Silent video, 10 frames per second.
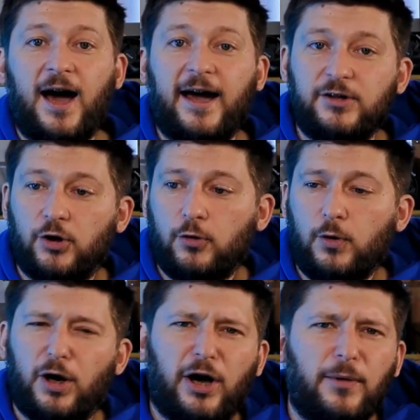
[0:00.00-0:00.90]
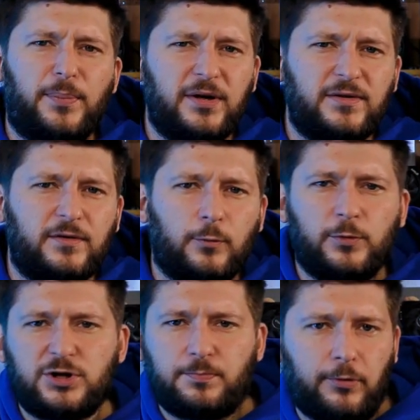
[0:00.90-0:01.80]
I know a bit
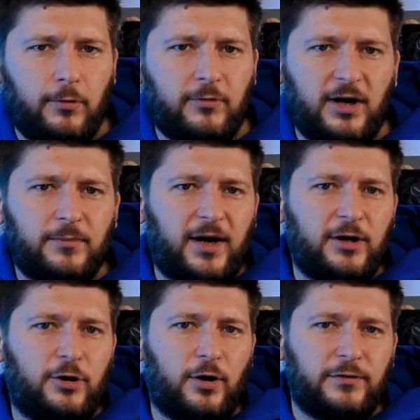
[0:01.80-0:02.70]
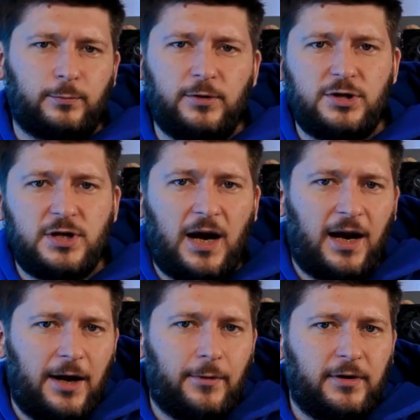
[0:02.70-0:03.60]
which program can cause which
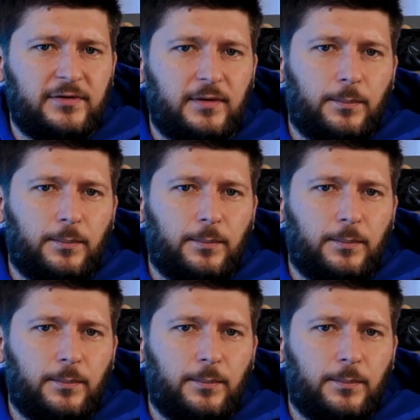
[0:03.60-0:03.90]
DLL errors,